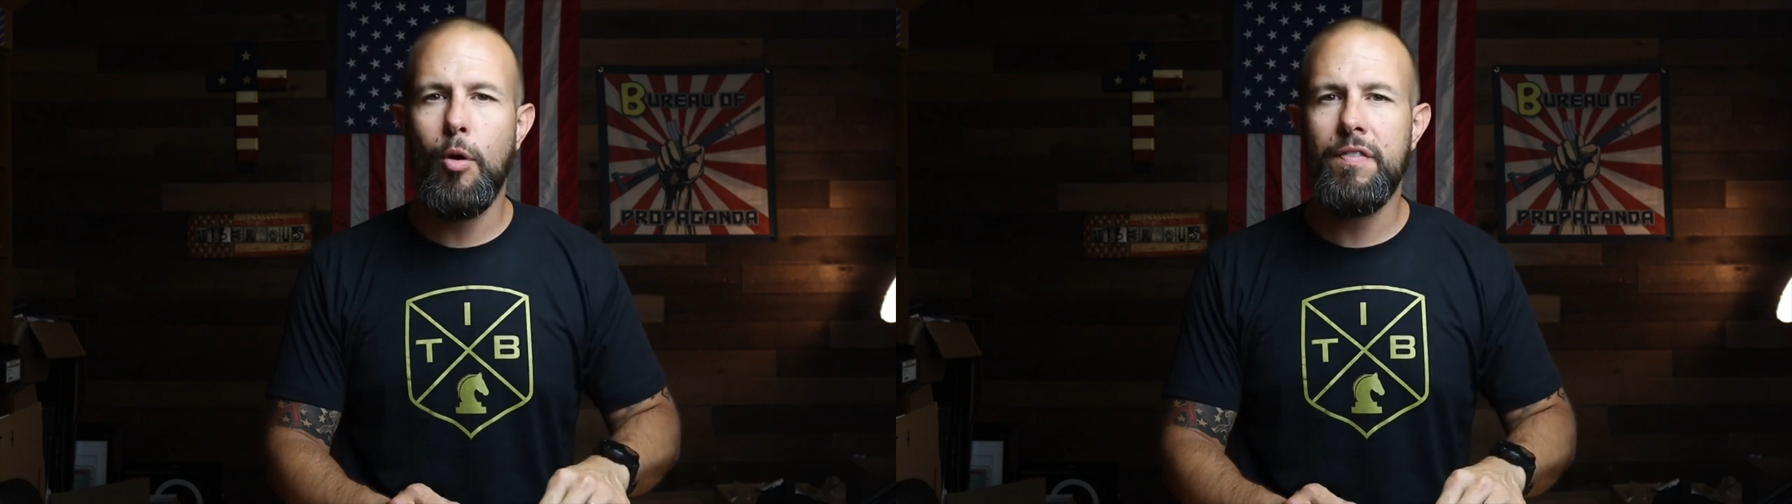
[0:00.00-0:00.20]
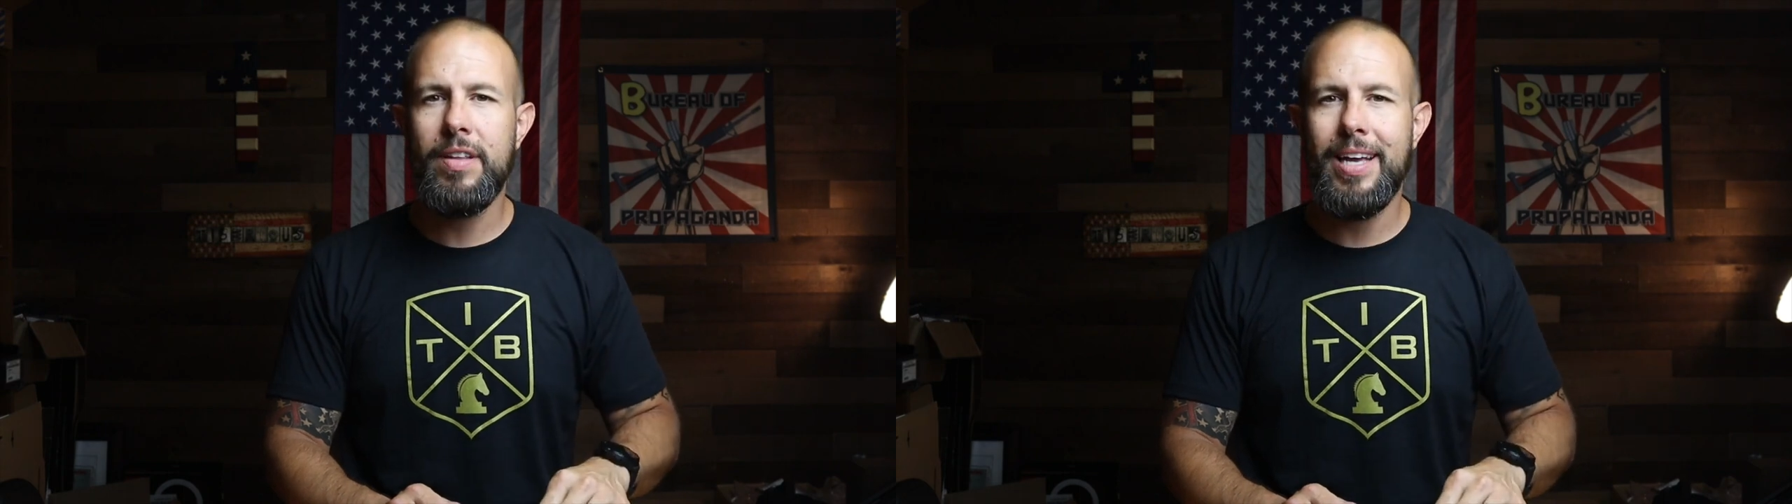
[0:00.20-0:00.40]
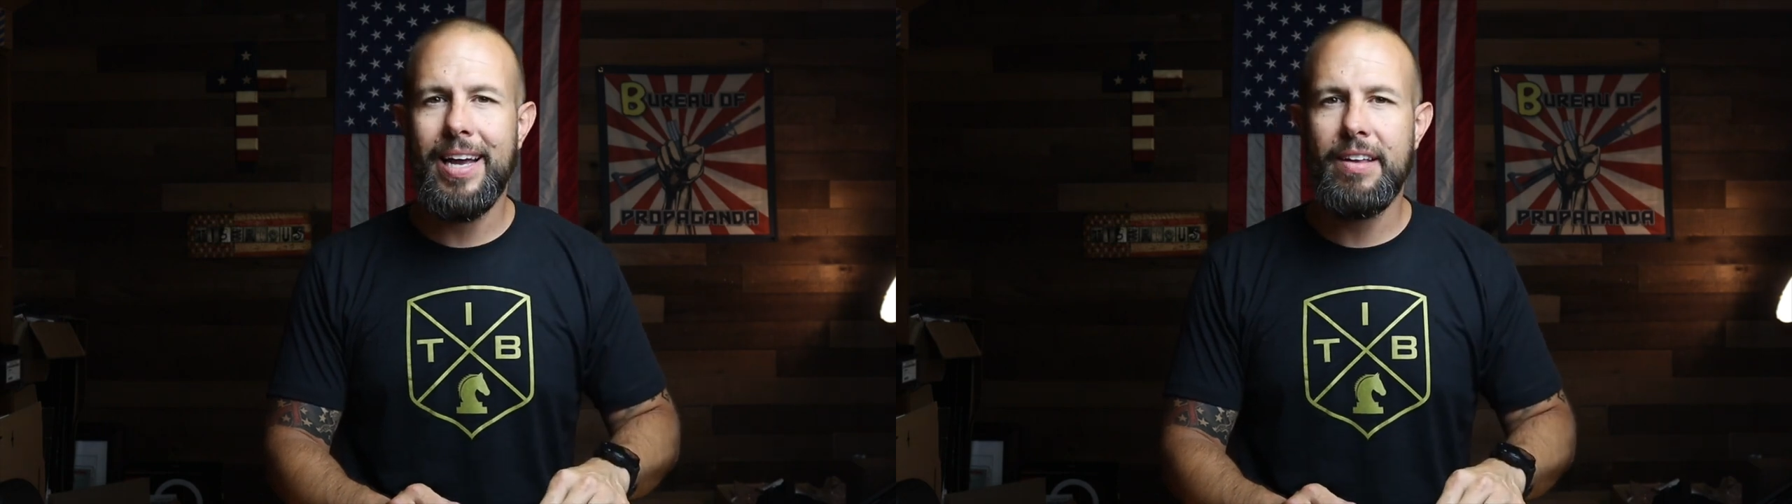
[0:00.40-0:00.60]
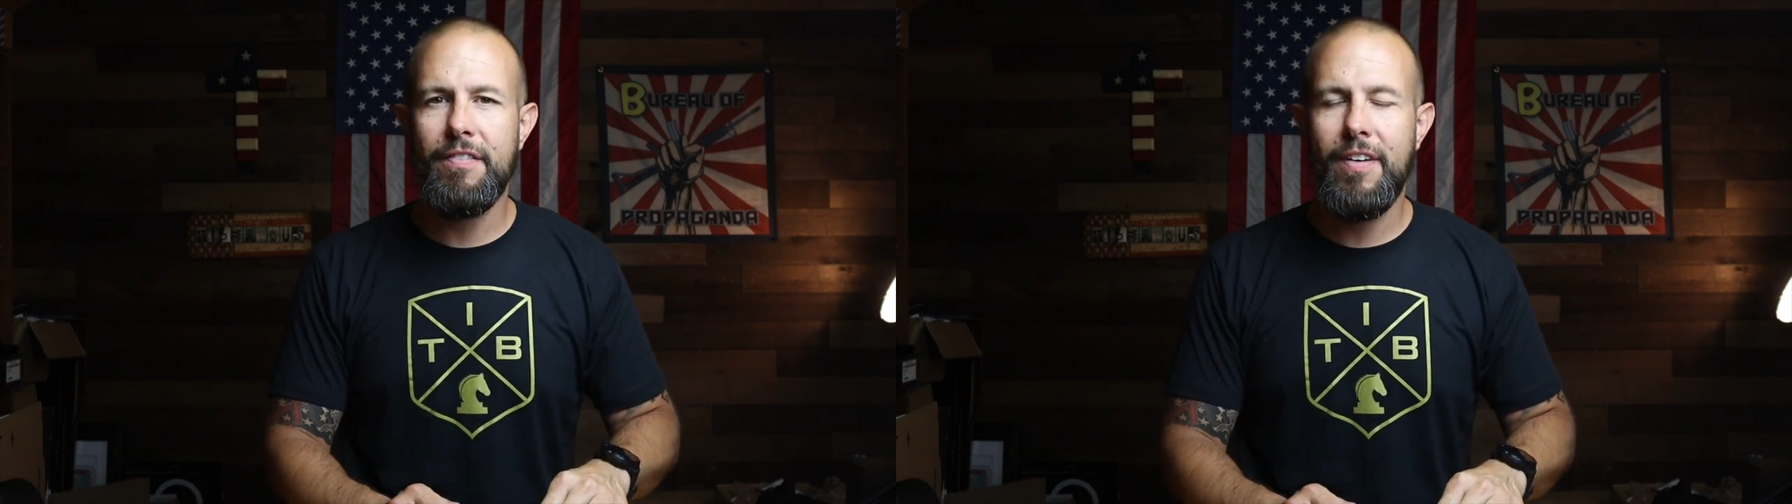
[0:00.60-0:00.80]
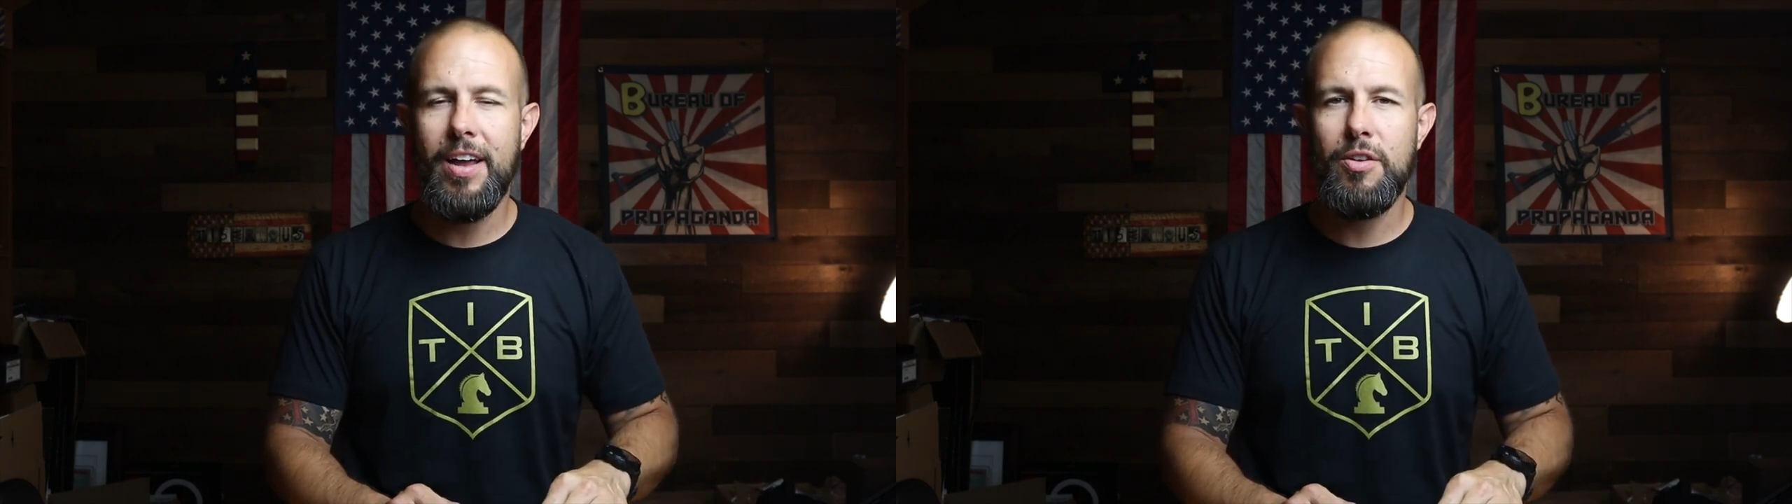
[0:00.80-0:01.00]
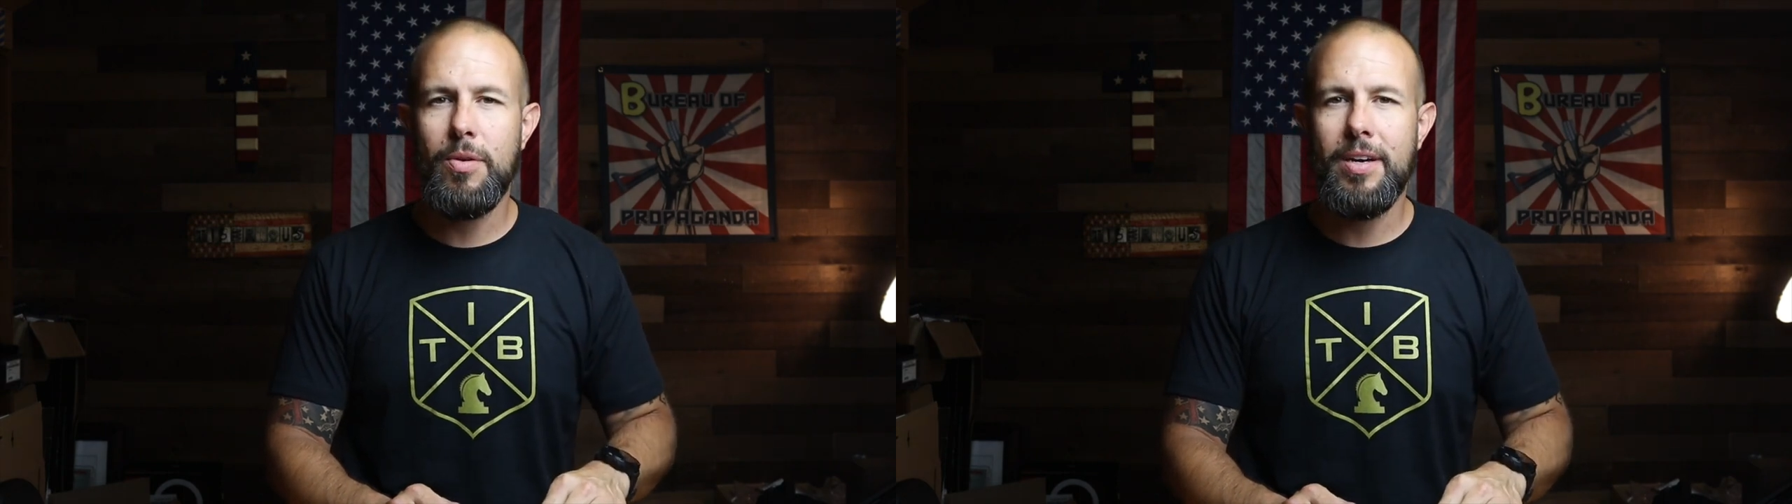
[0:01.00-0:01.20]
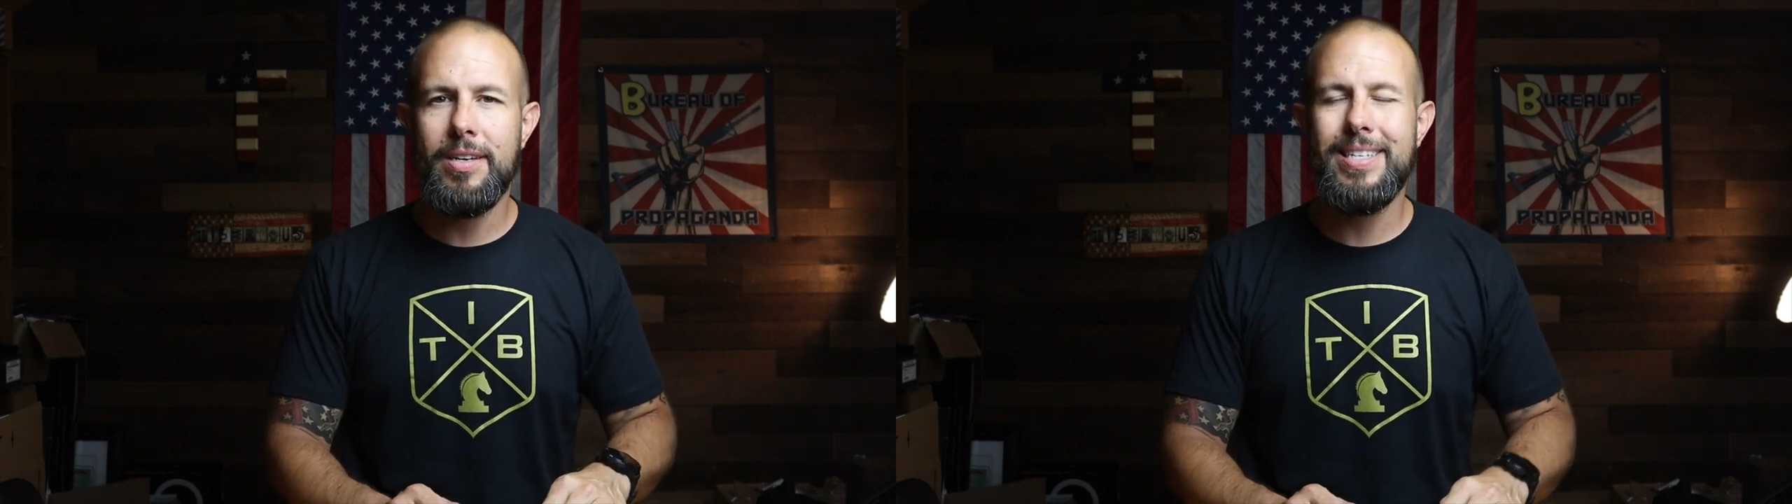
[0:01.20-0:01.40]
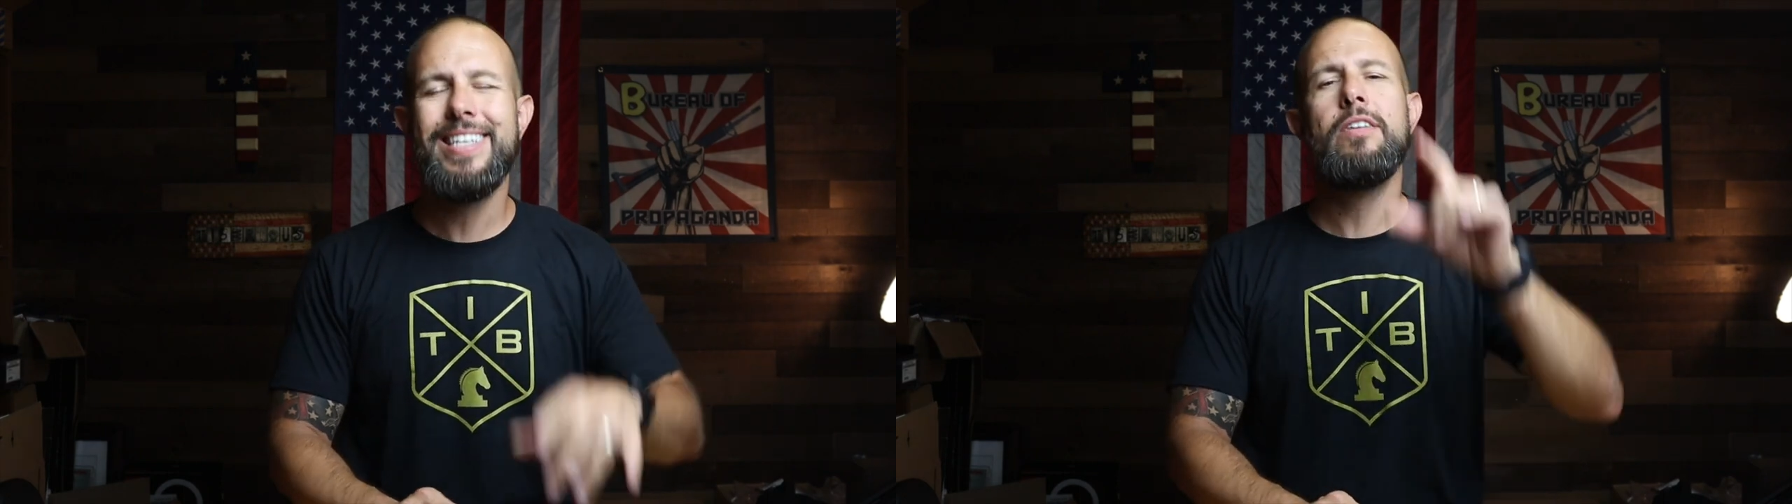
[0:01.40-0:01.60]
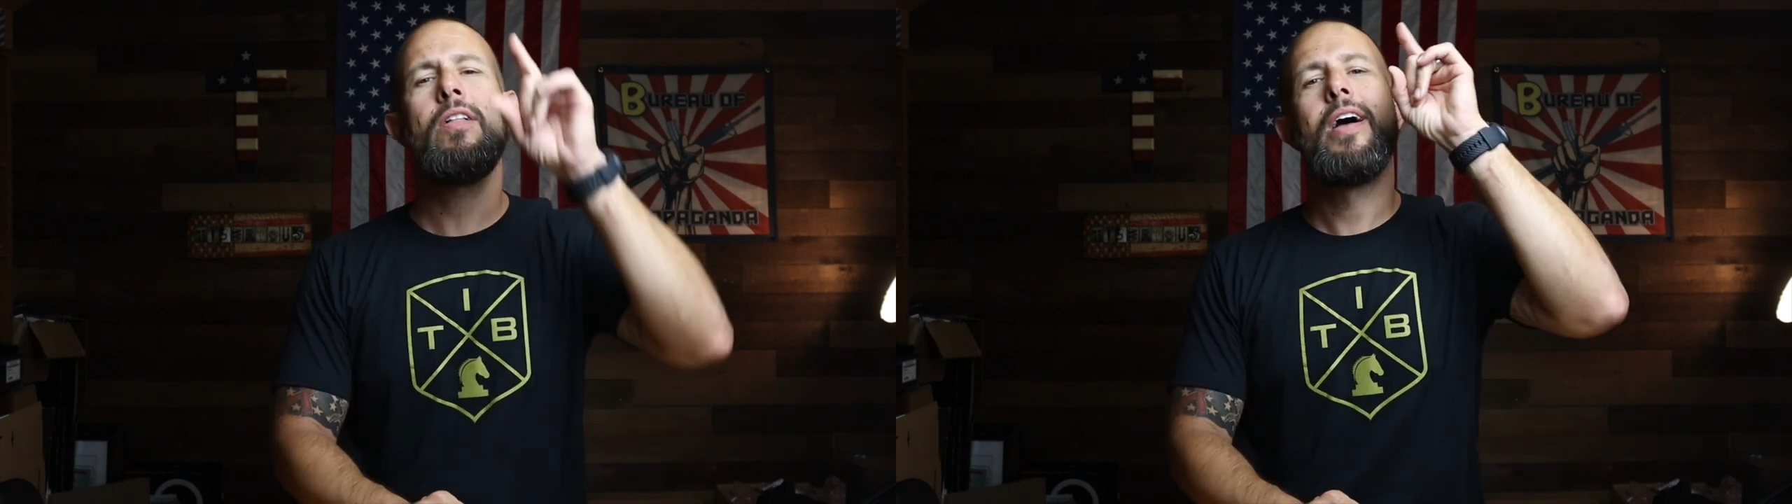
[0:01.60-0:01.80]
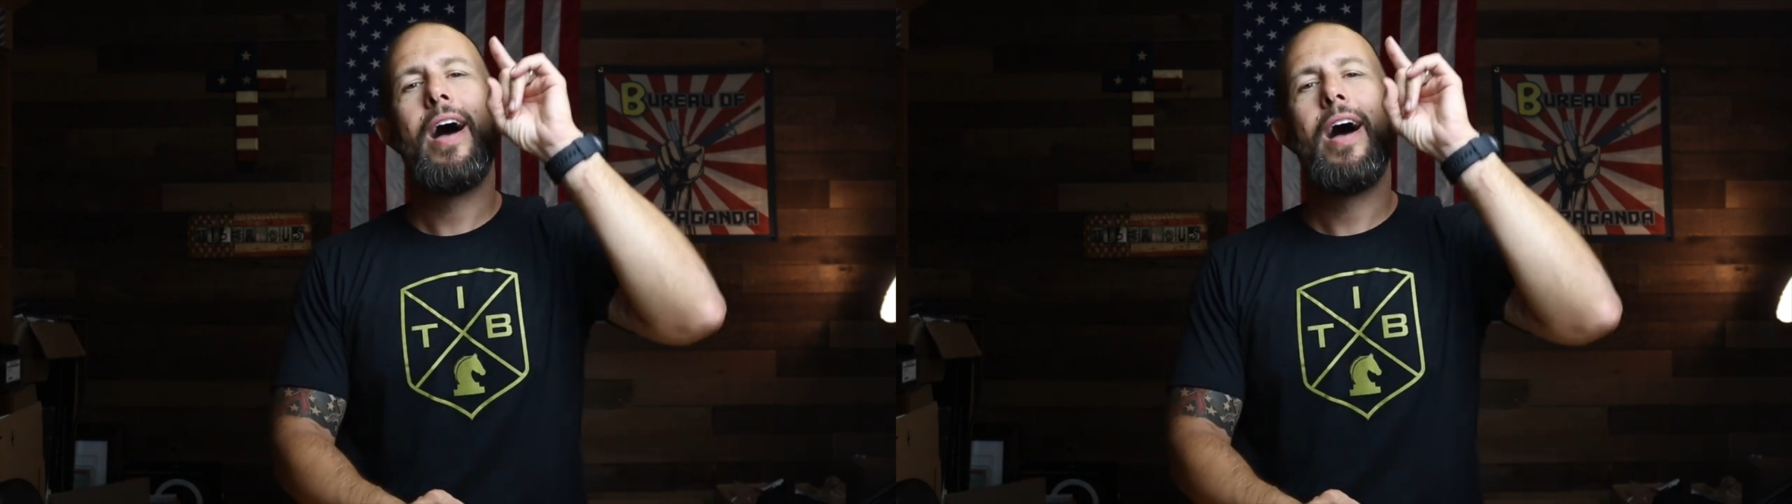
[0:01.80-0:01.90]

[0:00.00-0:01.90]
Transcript: Hopefully I can find you a good deal.